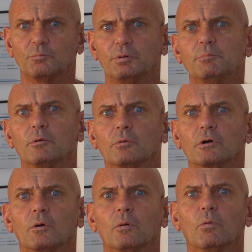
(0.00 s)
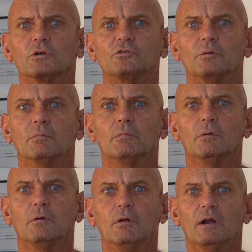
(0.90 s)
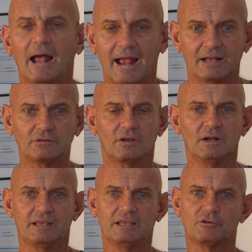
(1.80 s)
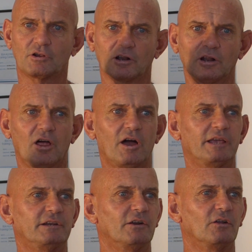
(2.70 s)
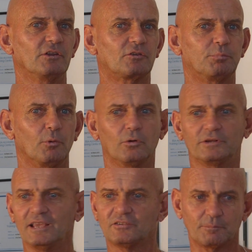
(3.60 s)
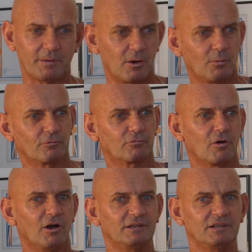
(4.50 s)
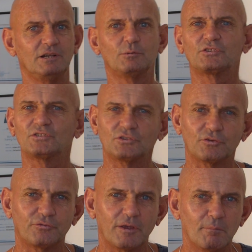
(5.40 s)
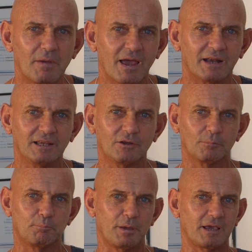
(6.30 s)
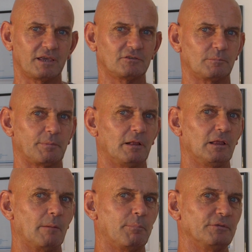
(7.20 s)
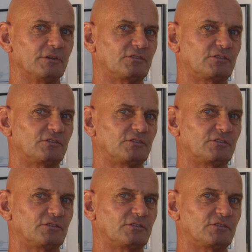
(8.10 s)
of people would go and watch him. And he'd glide in on this board. Isabel would ride in. He was such a fit man, he could pick Isabel up on the